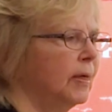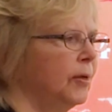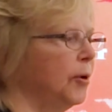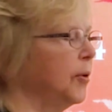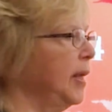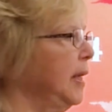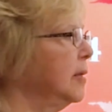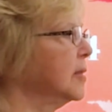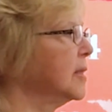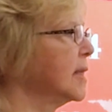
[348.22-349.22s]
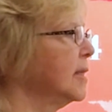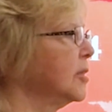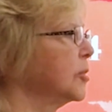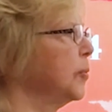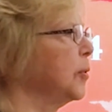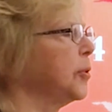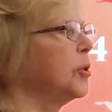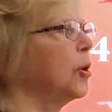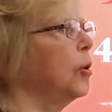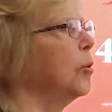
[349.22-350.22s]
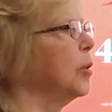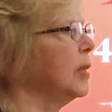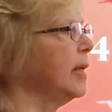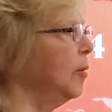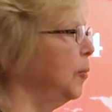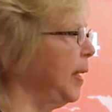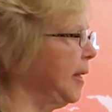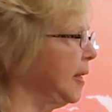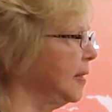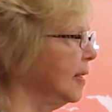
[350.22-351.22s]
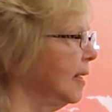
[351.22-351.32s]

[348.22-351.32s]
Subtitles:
your inkle sense will totally awaken.